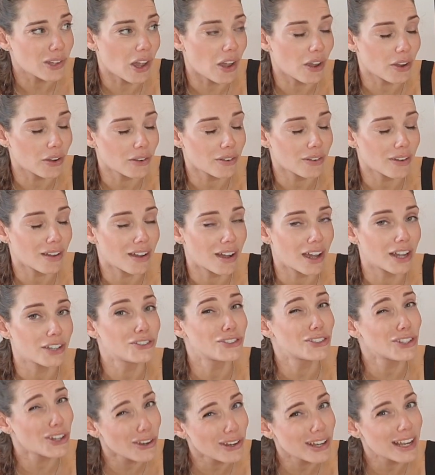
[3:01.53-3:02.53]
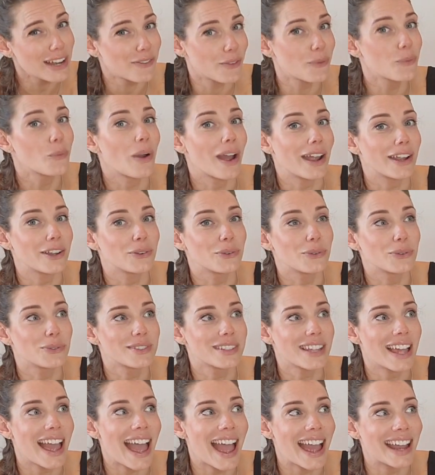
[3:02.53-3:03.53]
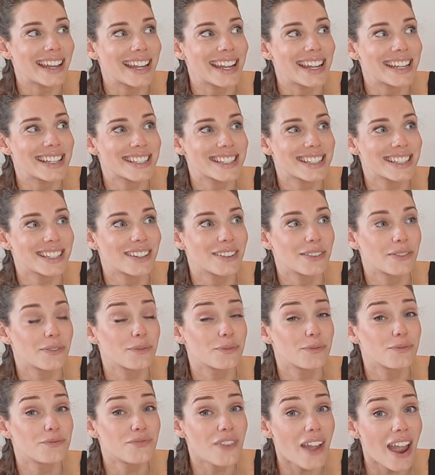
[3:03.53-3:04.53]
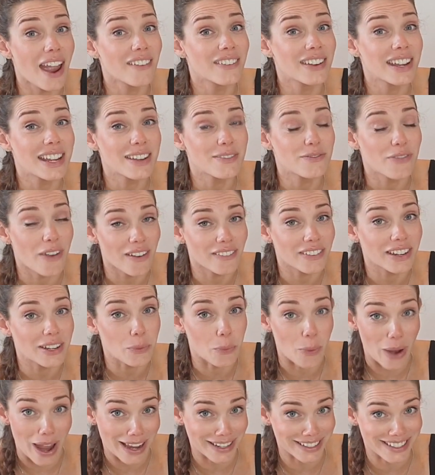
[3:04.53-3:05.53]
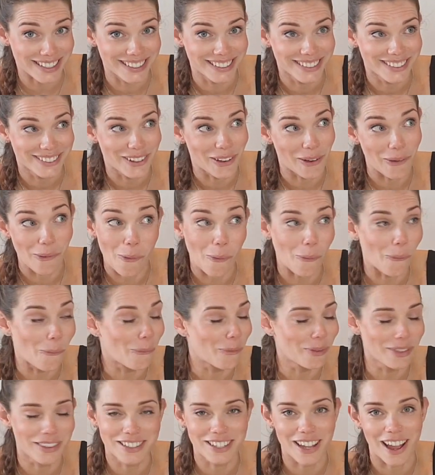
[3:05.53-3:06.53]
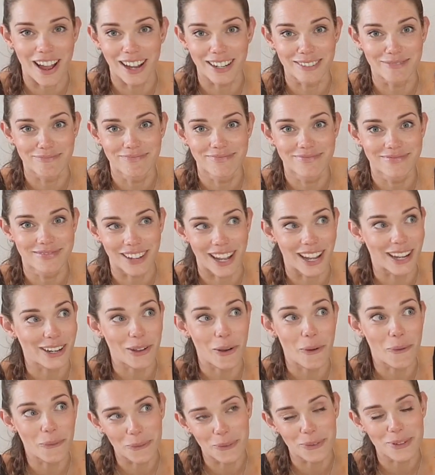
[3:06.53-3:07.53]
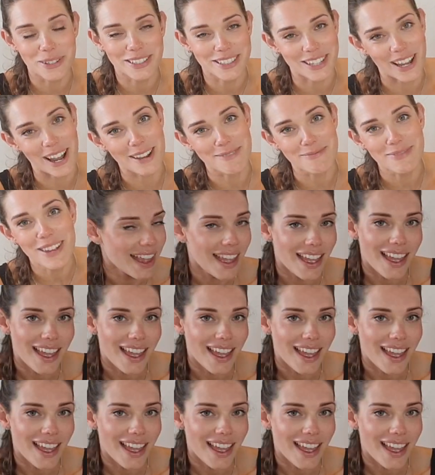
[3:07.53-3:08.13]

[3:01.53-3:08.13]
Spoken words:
I do live in Wales, and it's very wet all the time, like all the time.